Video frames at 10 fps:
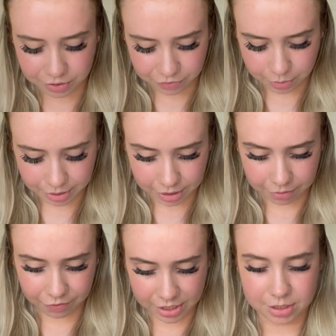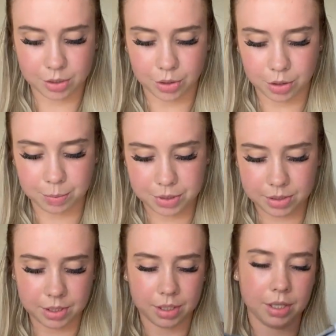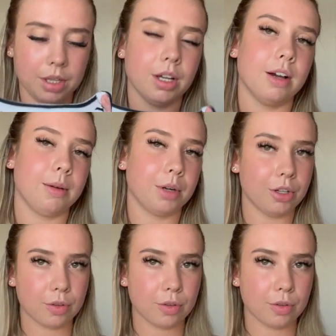feel like vest tops I'm going to